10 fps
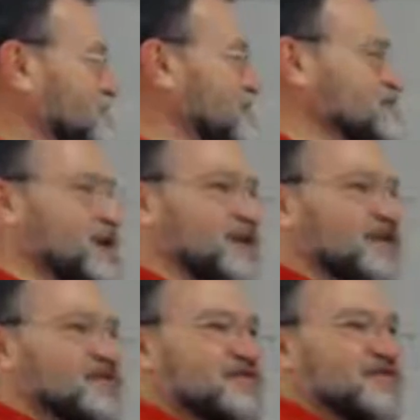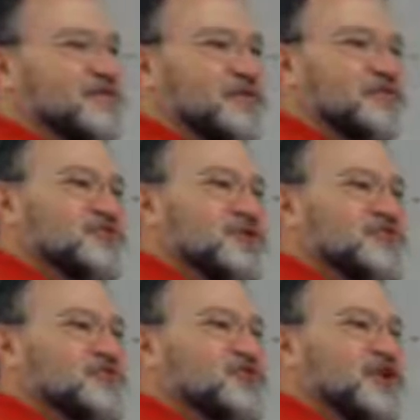It's what is shocking is Hunter
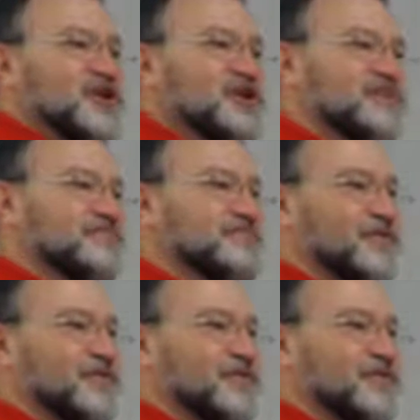Judd is a Judd.